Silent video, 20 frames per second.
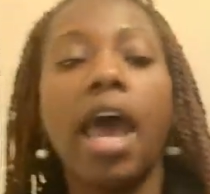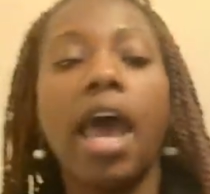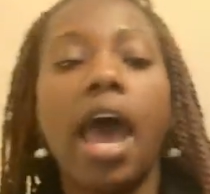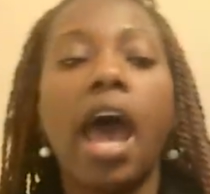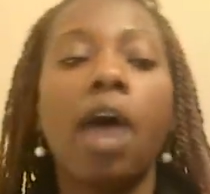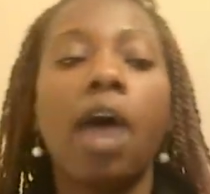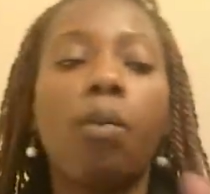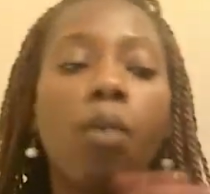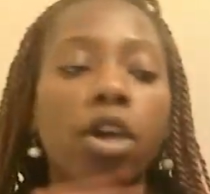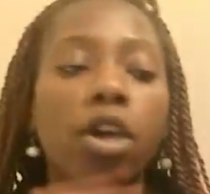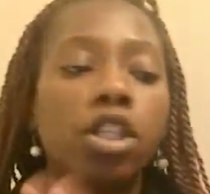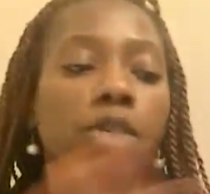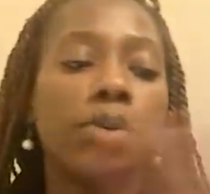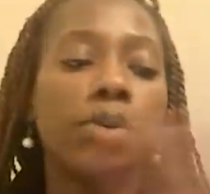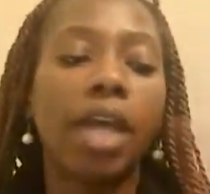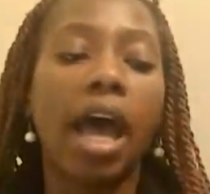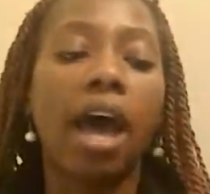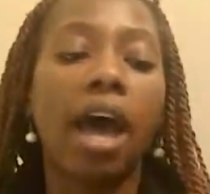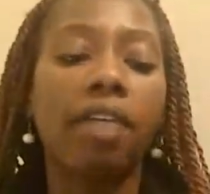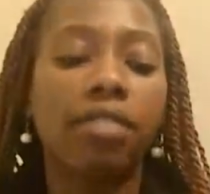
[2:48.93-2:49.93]
And once
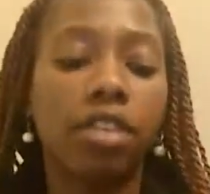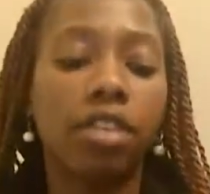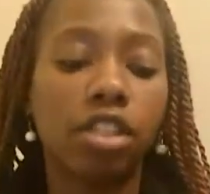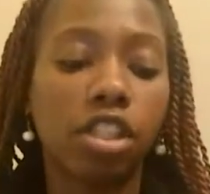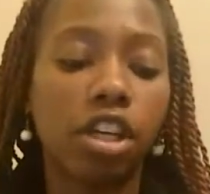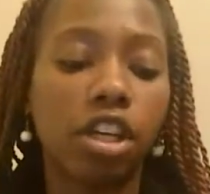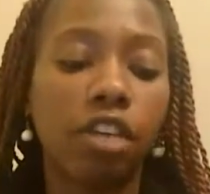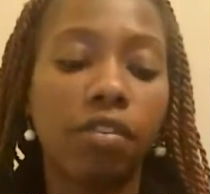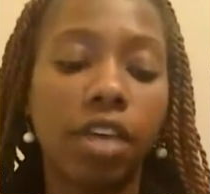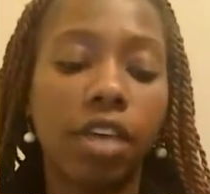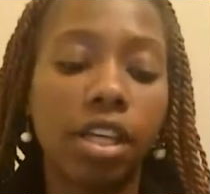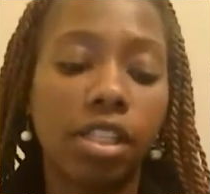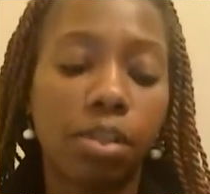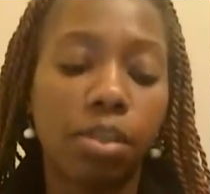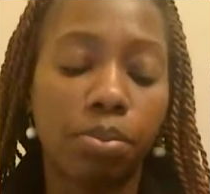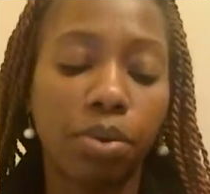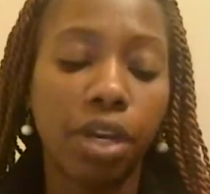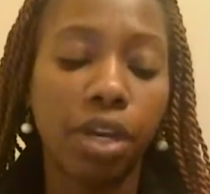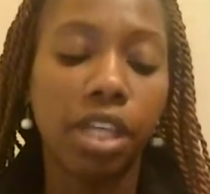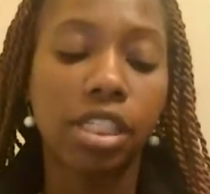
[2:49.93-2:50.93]
we have the surveys,
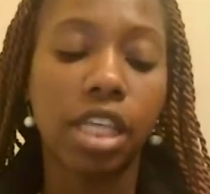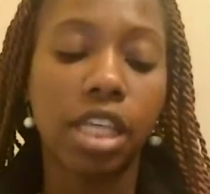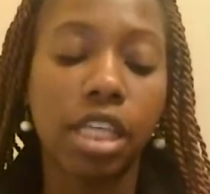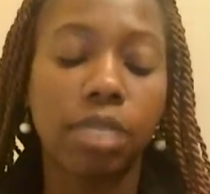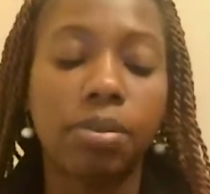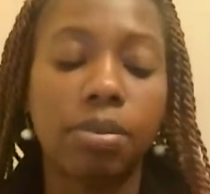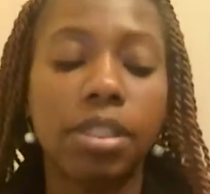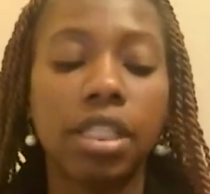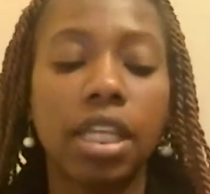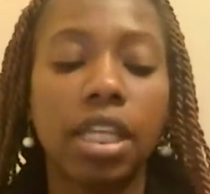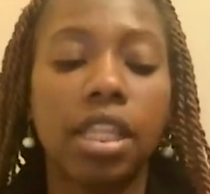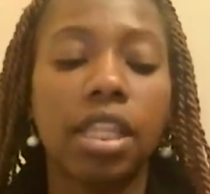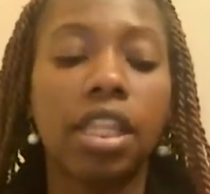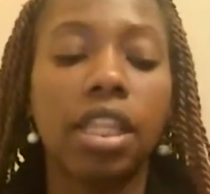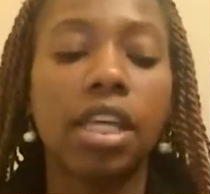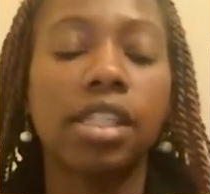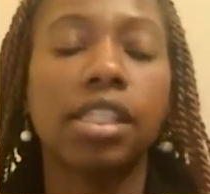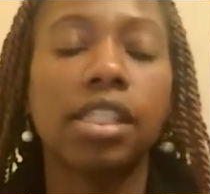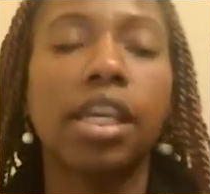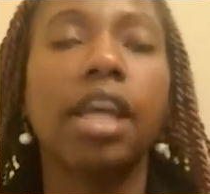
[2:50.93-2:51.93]
the pre-assessments, and the
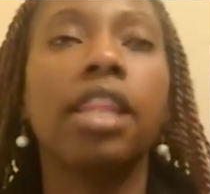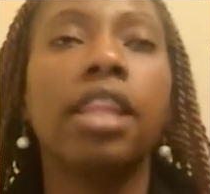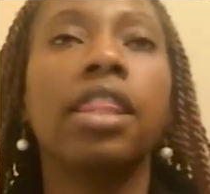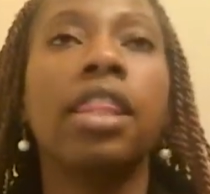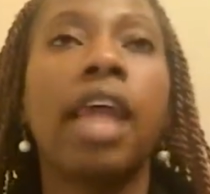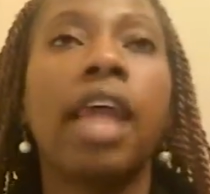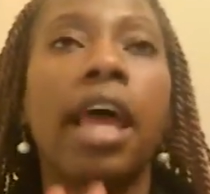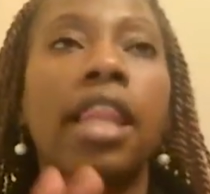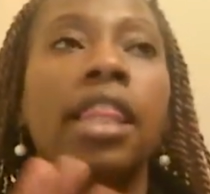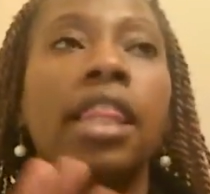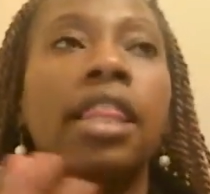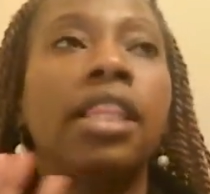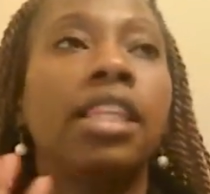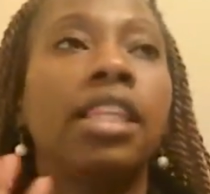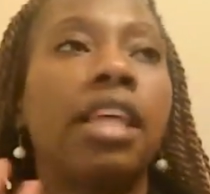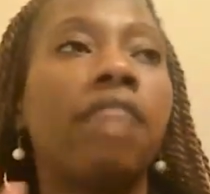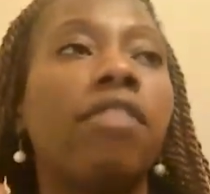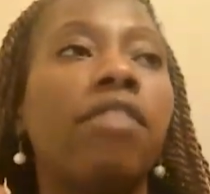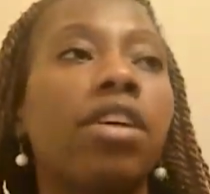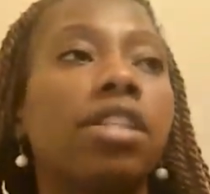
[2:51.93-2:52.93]
things
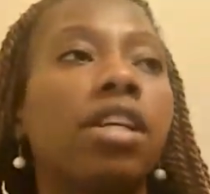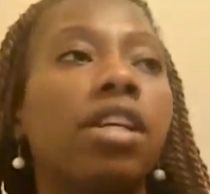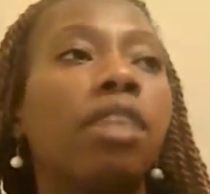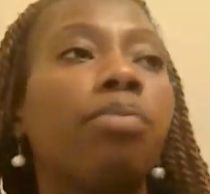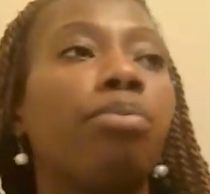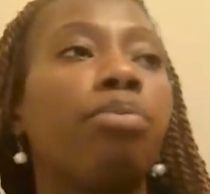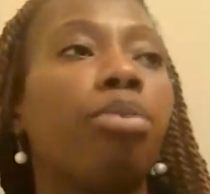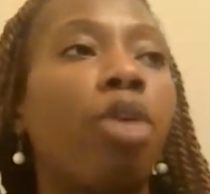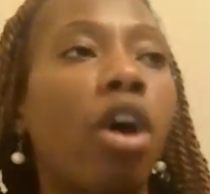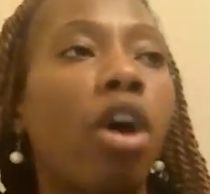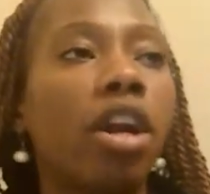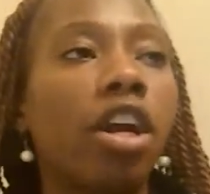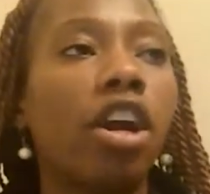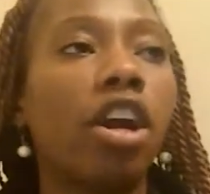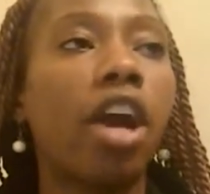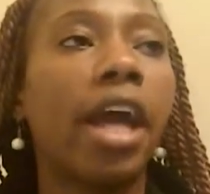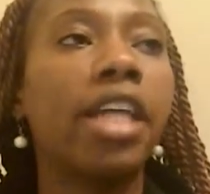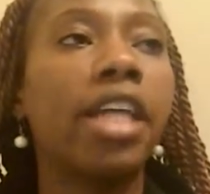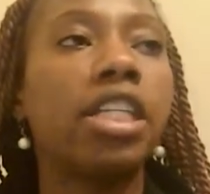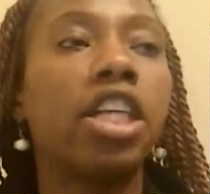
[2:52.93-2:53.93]
that give us a
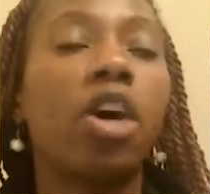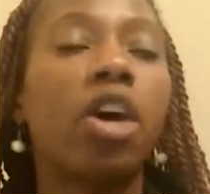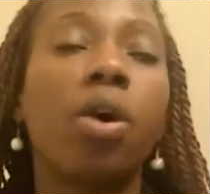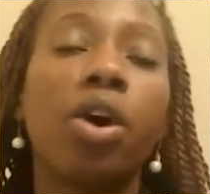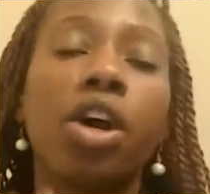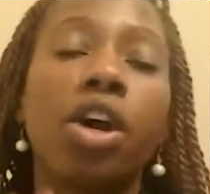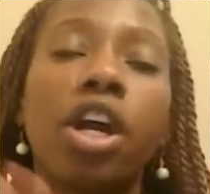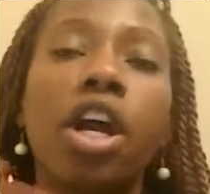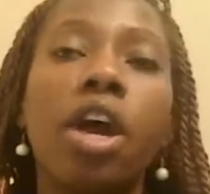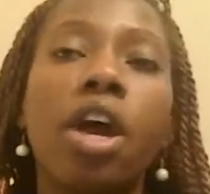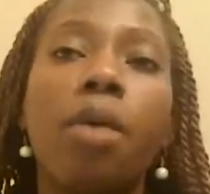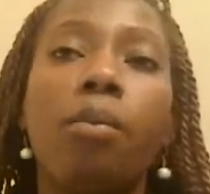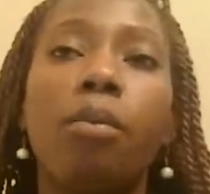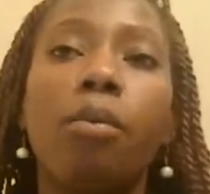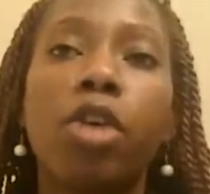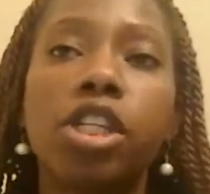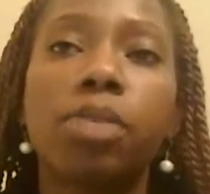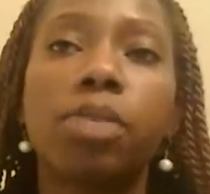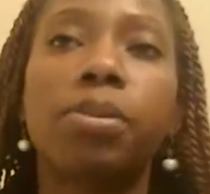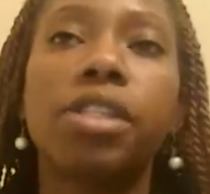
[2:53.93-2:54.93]
broader idea or
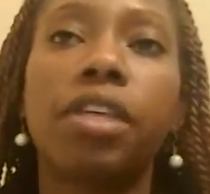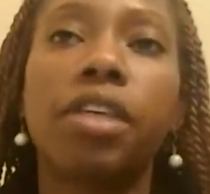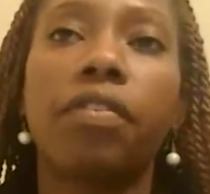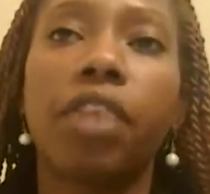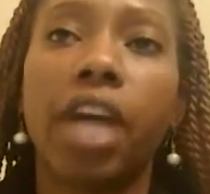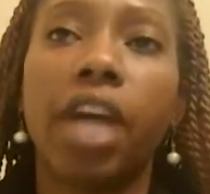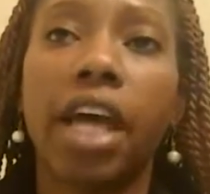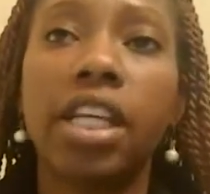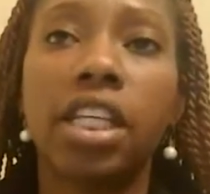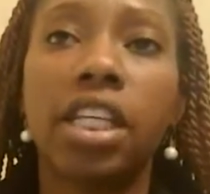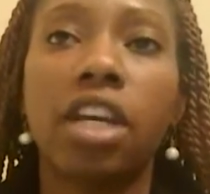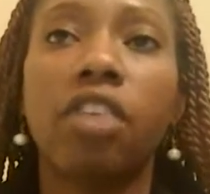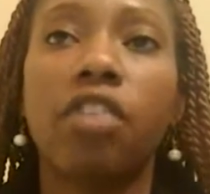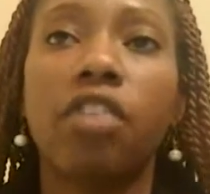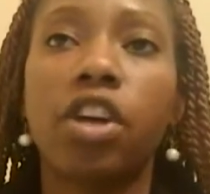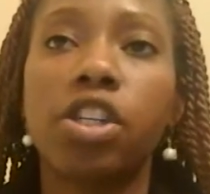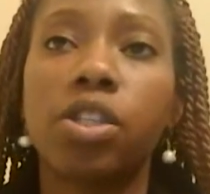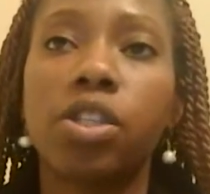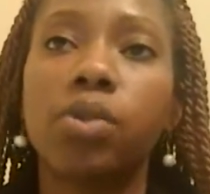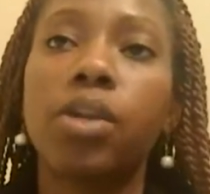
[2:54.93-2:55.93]
more specific idea of
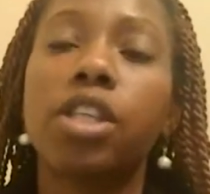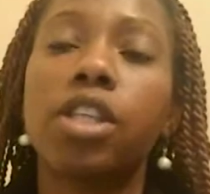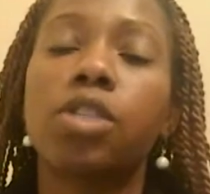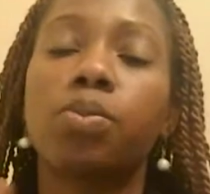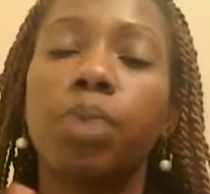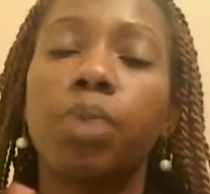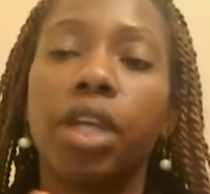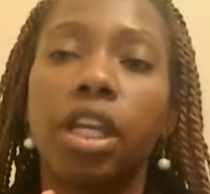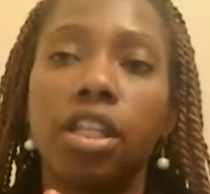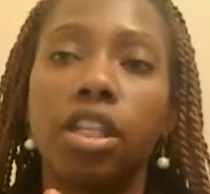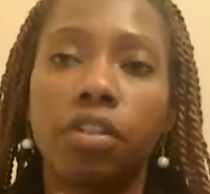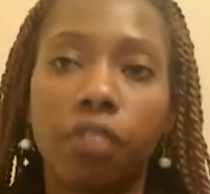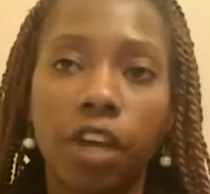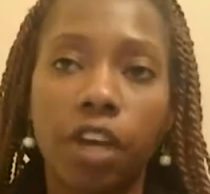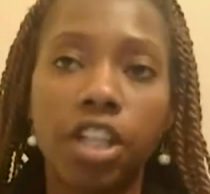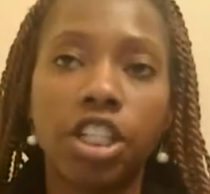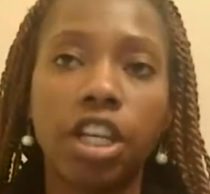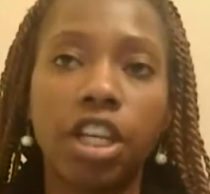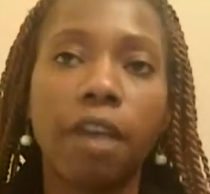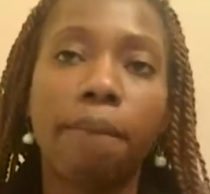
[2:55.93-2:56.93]
our students, we can
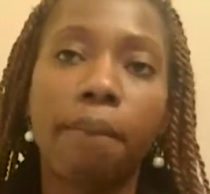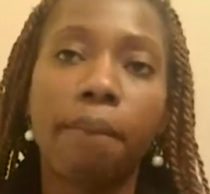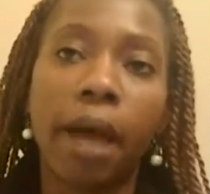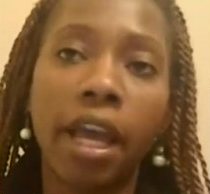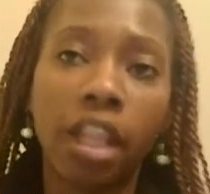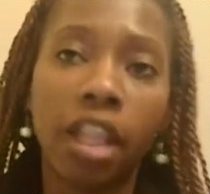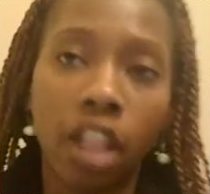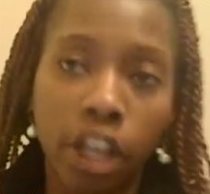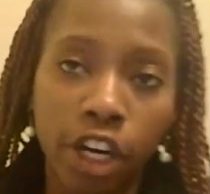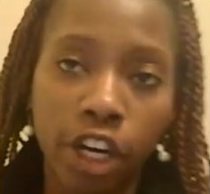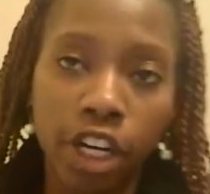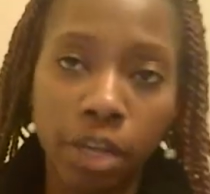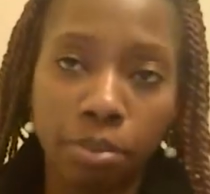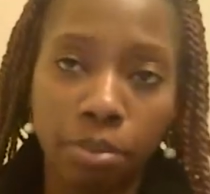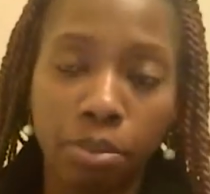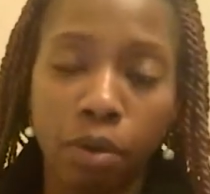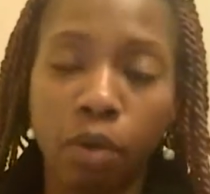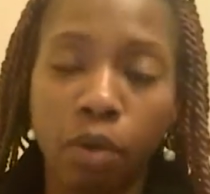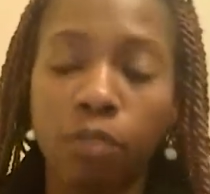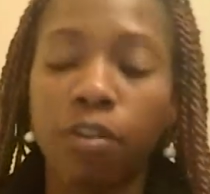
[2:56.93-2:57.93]
differentiate by
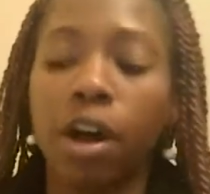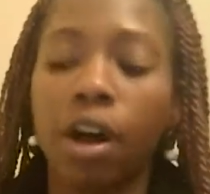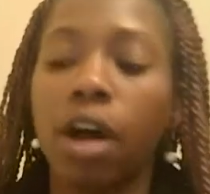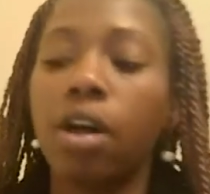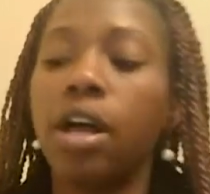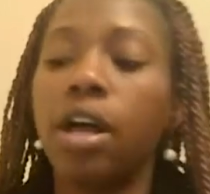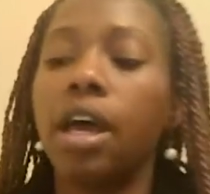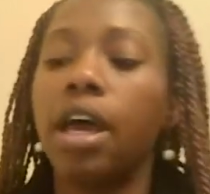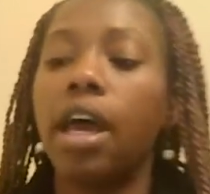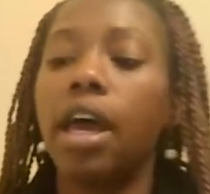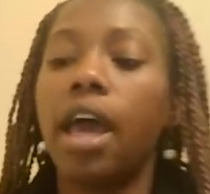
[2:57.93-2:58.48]
learning profile.